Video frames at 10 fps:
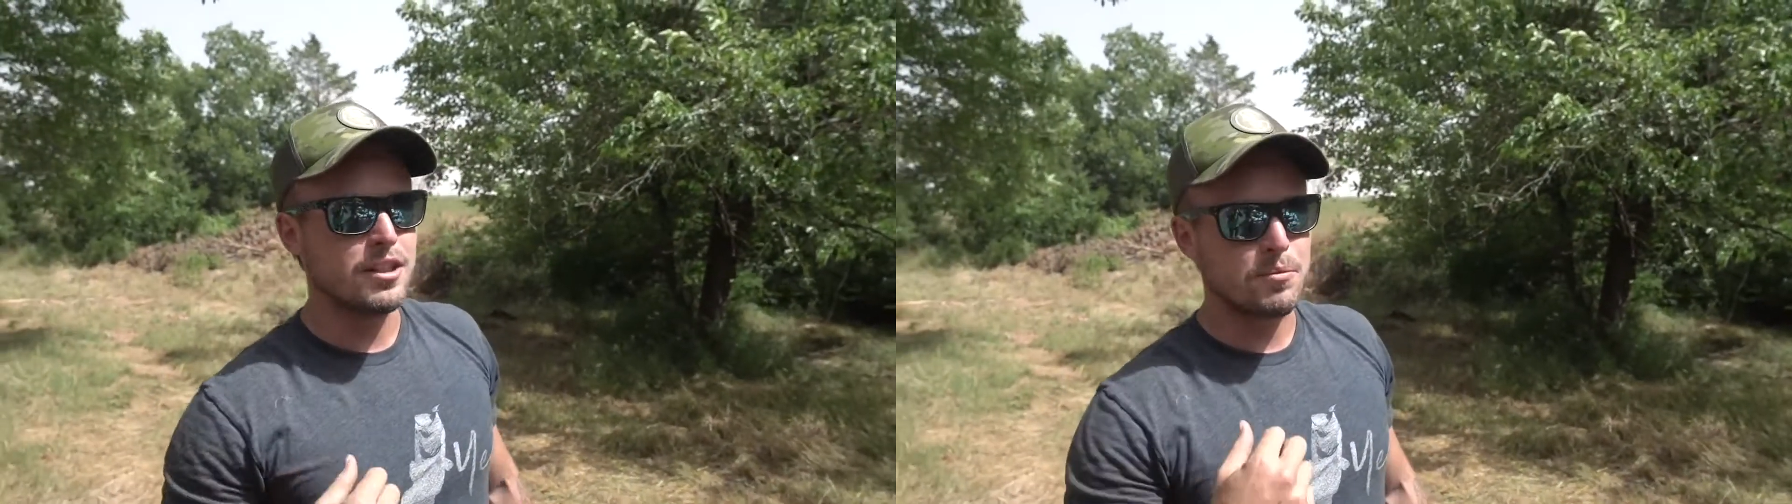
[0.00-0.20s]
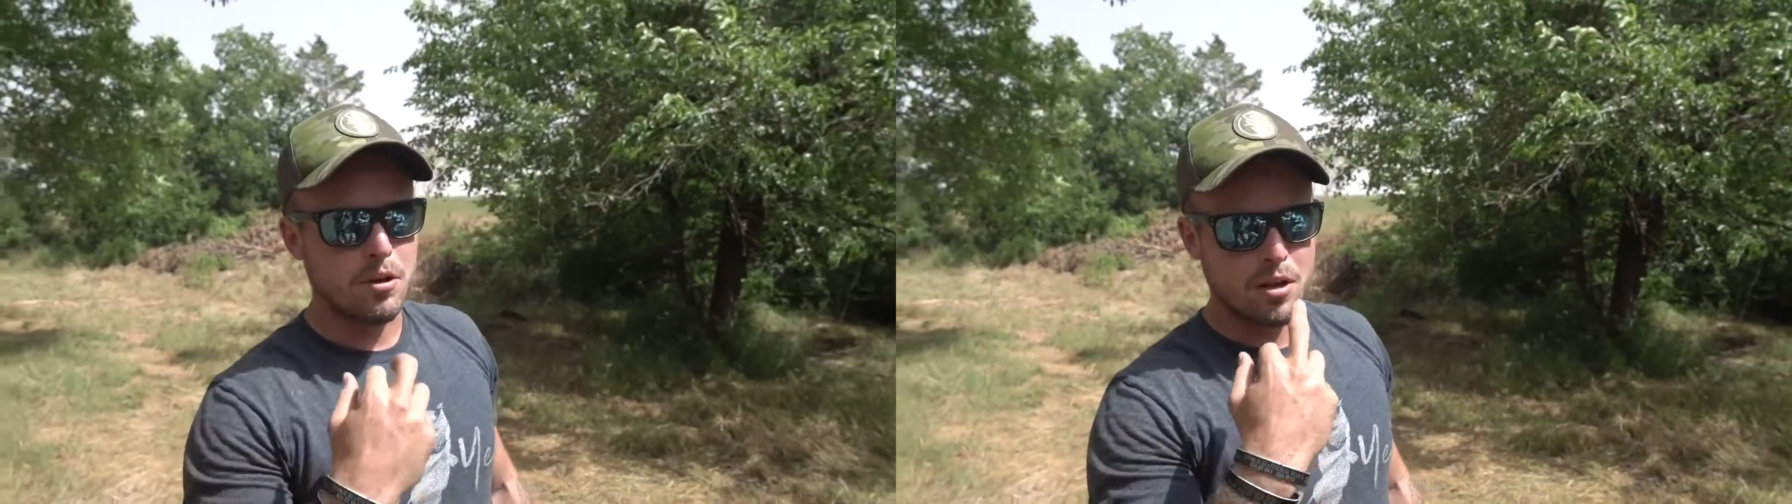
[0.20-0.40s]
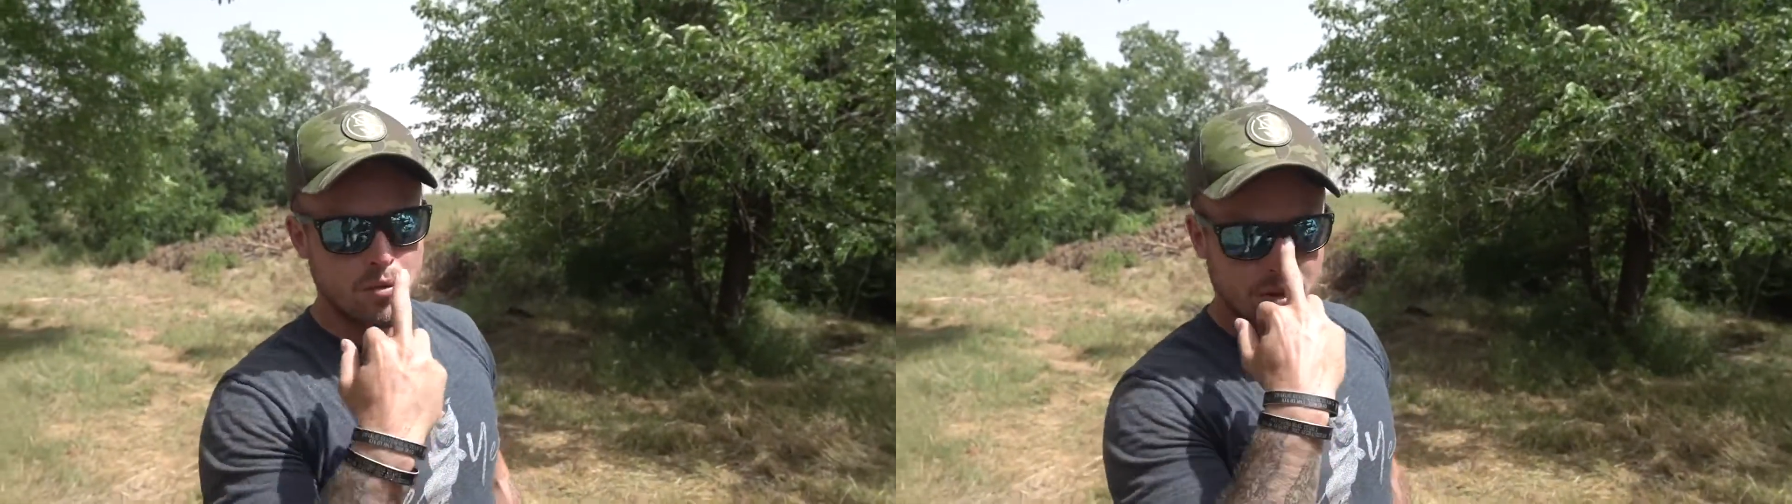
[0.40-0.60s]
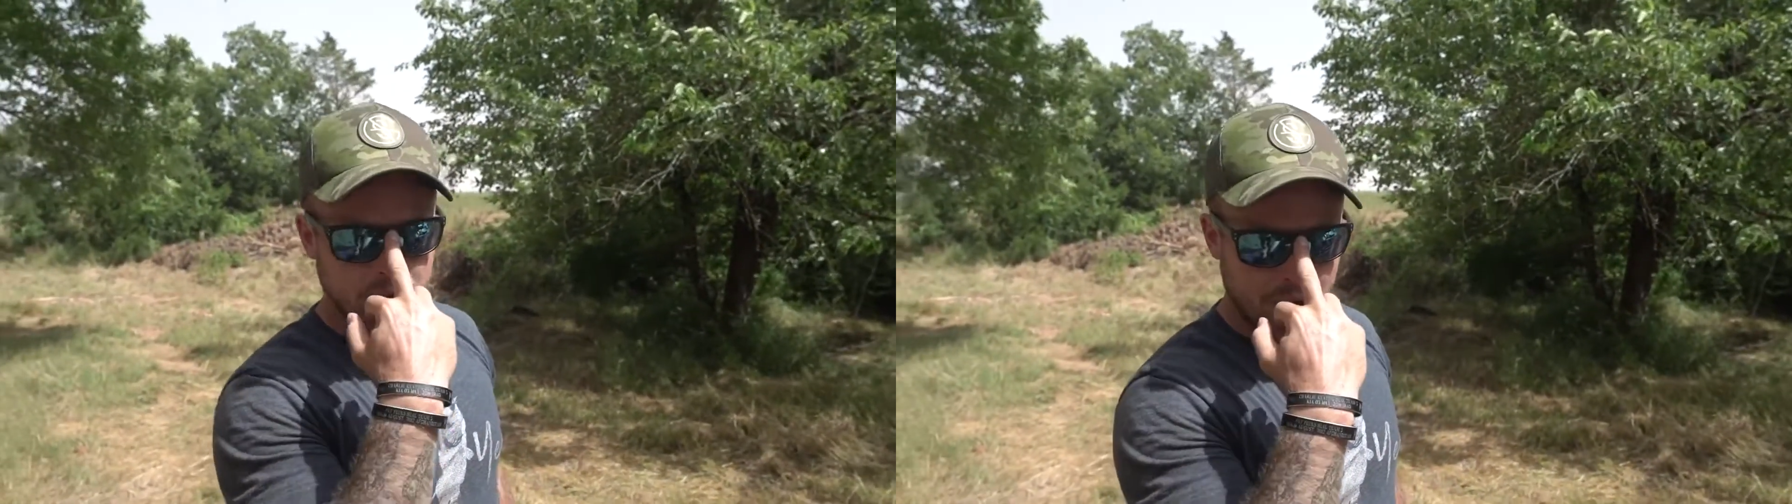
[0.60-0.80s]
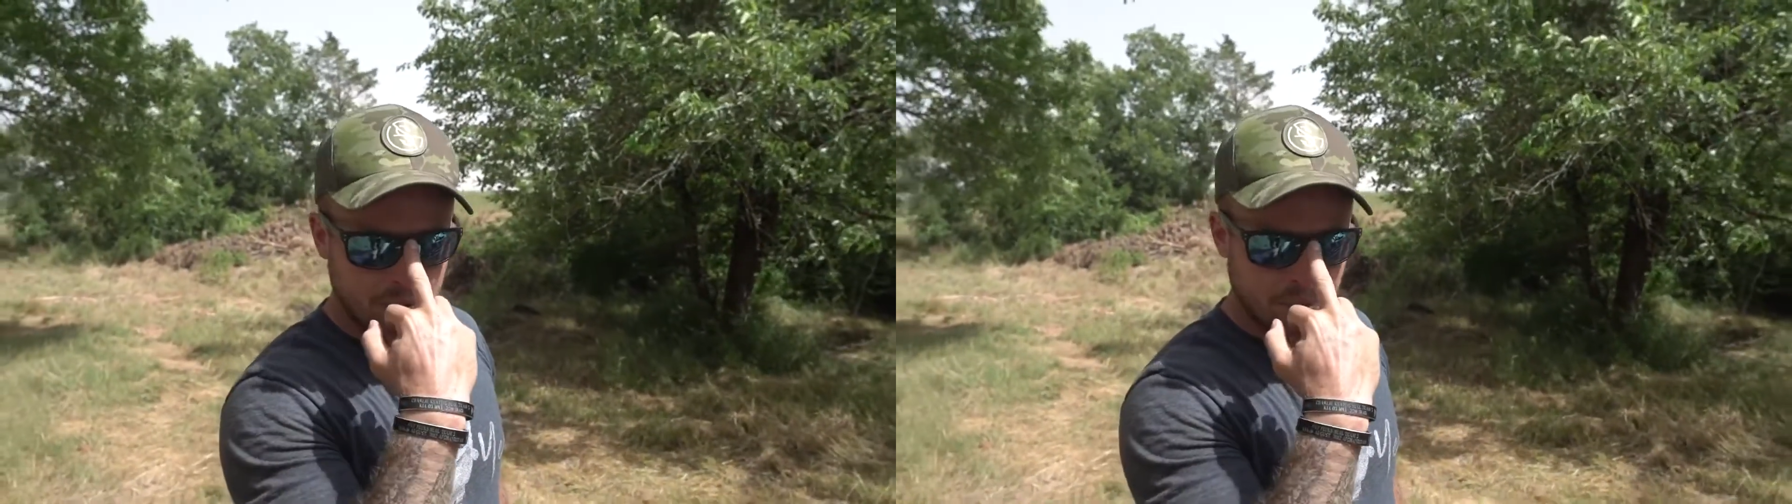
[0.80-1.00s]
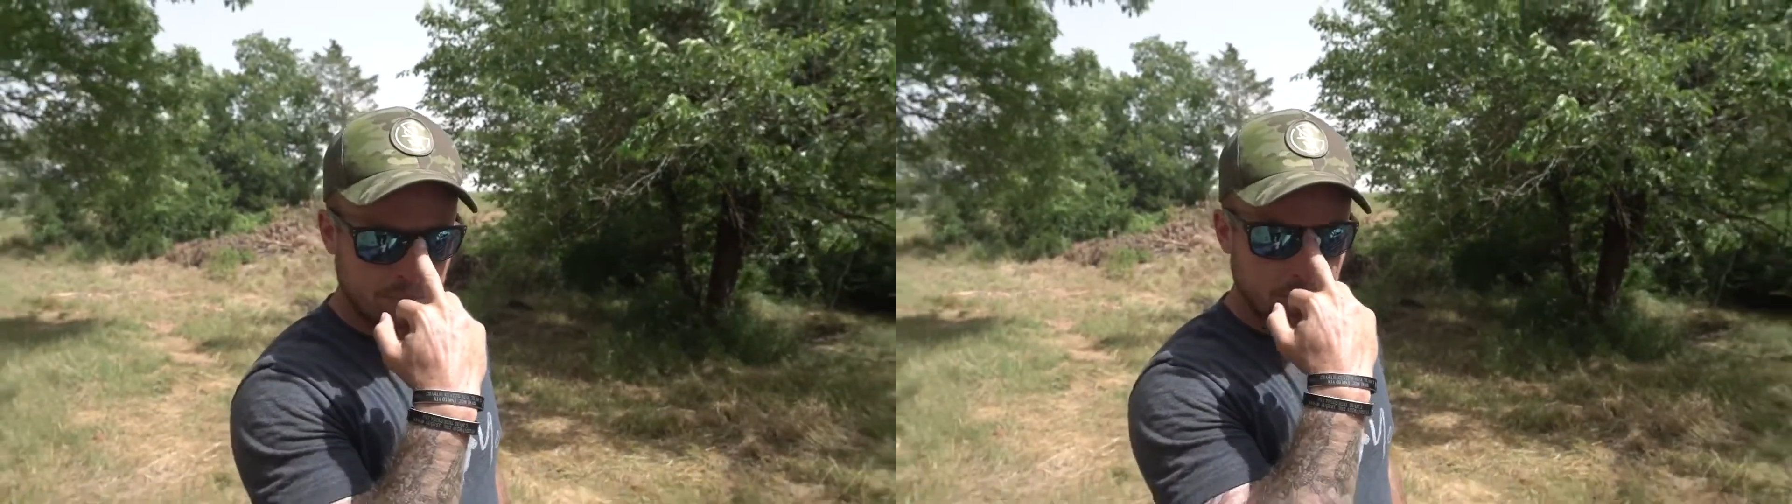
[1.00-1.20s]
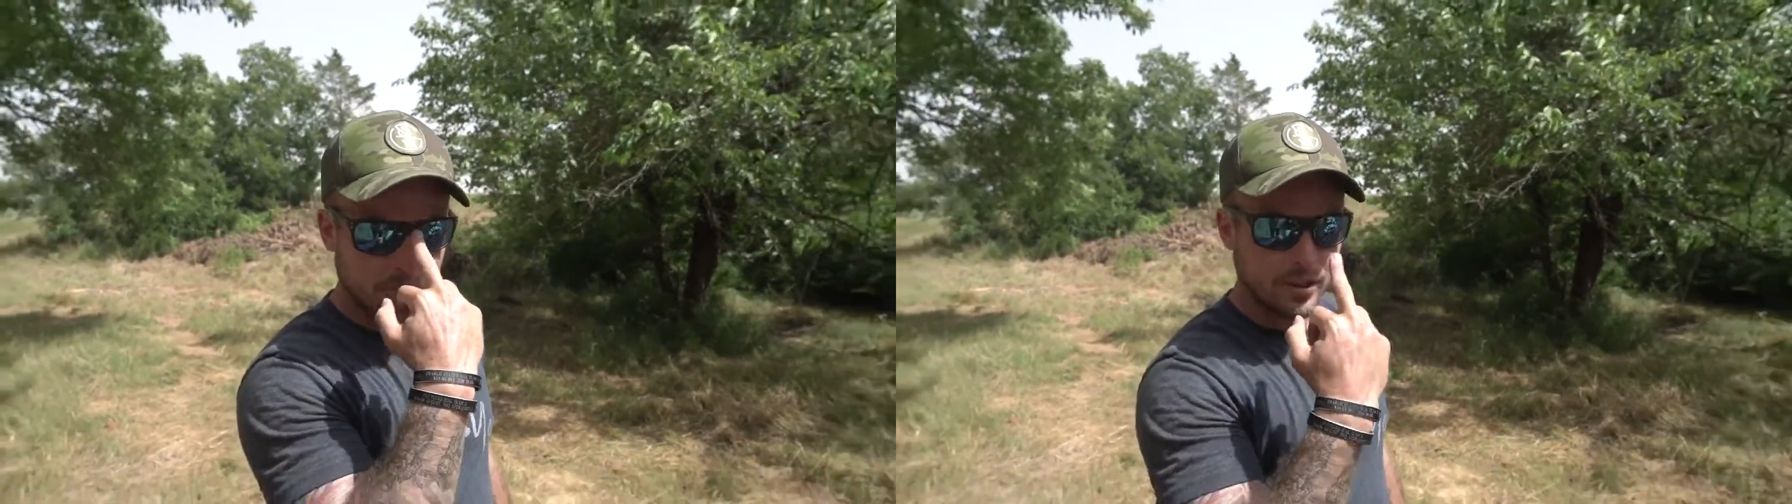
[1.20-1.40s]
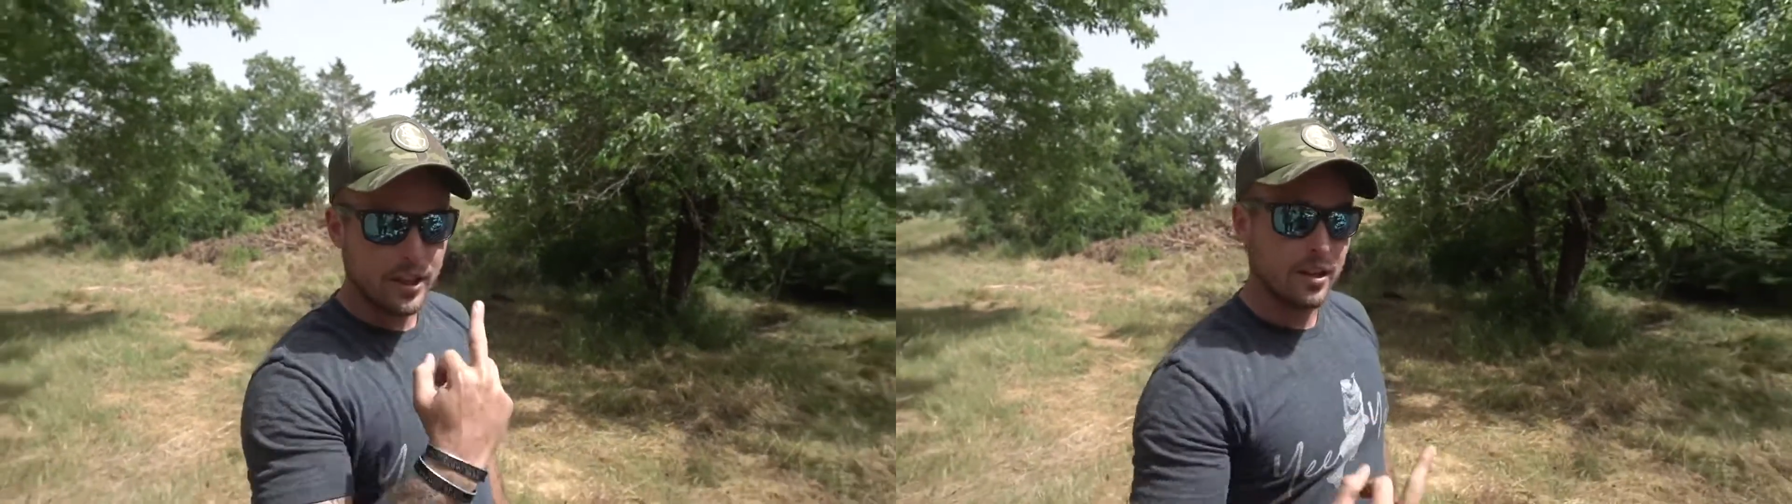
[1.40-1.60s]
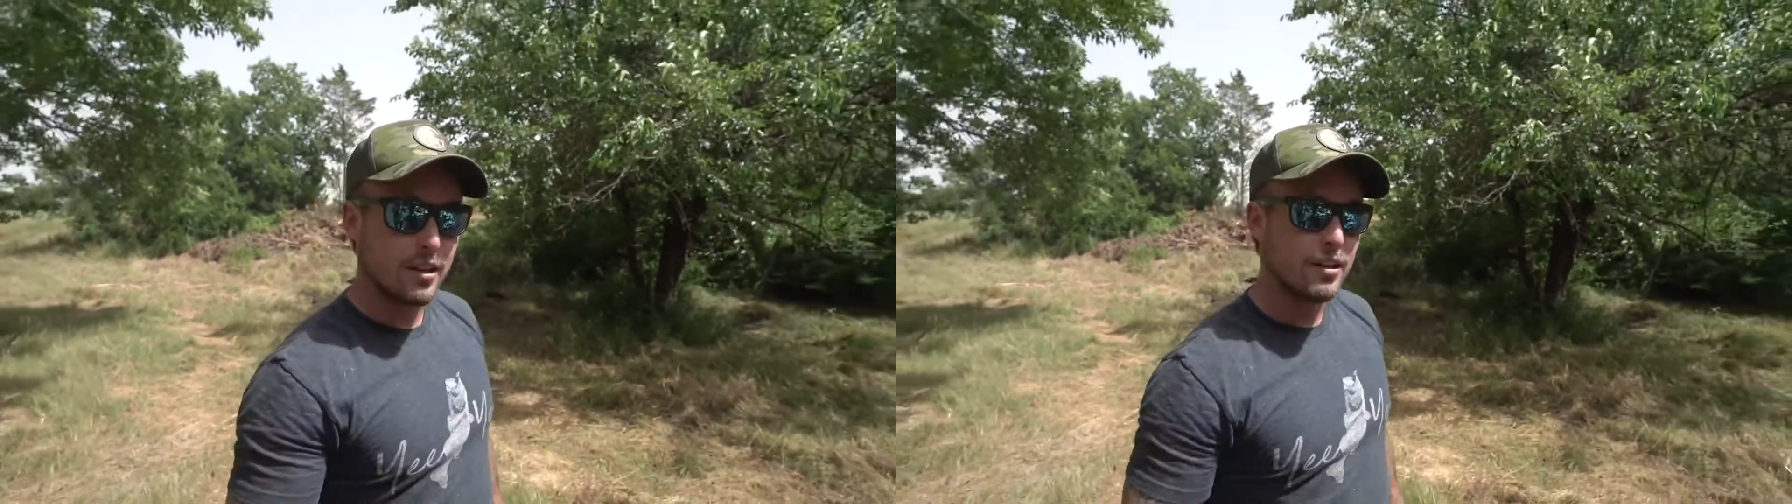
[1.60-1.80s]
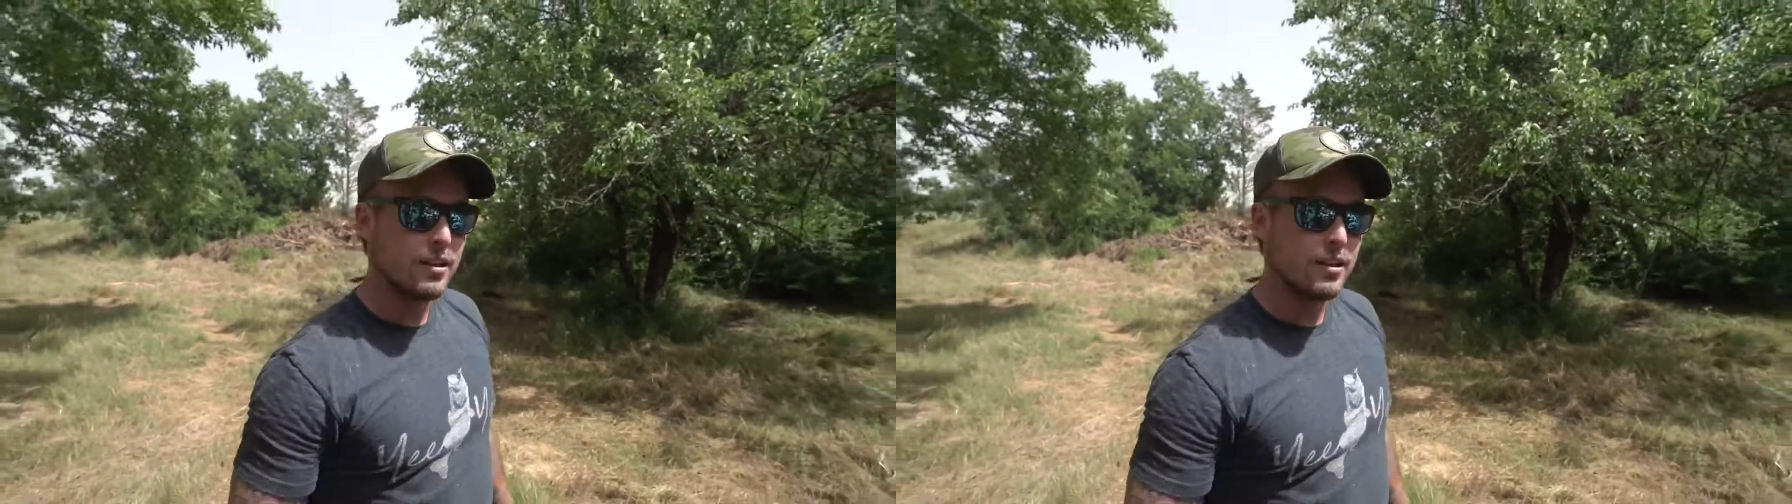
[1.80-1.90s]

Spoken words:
and they're probably wondering why we're putting protein out.